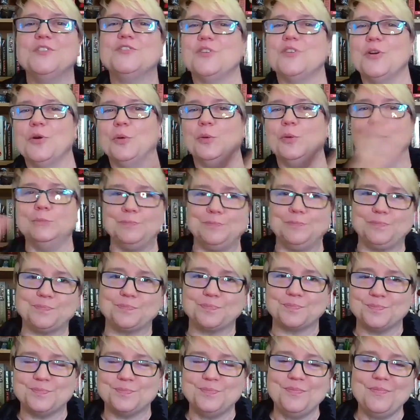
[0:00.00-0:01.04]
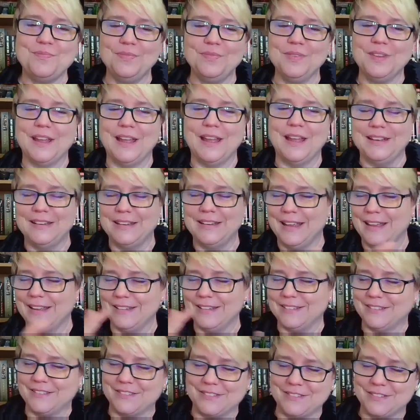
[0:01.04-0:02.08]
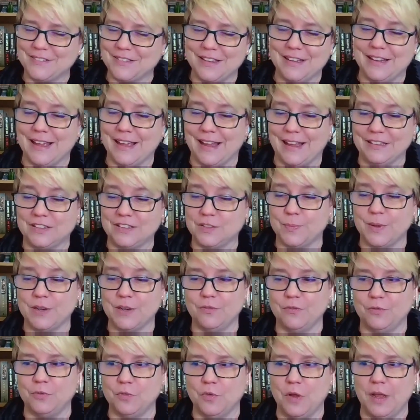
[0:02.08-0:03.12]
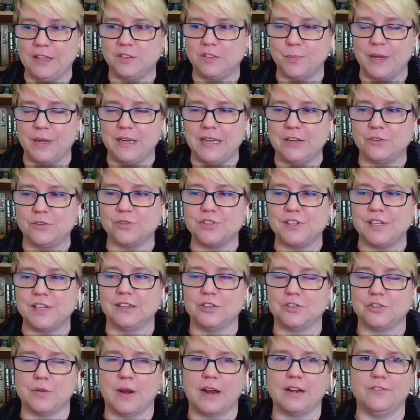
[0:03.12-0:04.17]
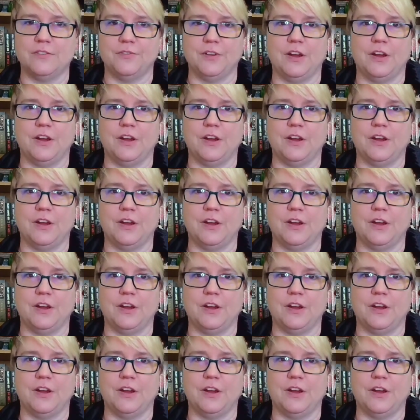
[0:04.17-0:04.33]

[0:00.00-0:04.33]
So, and yeah, it's been interesting to try to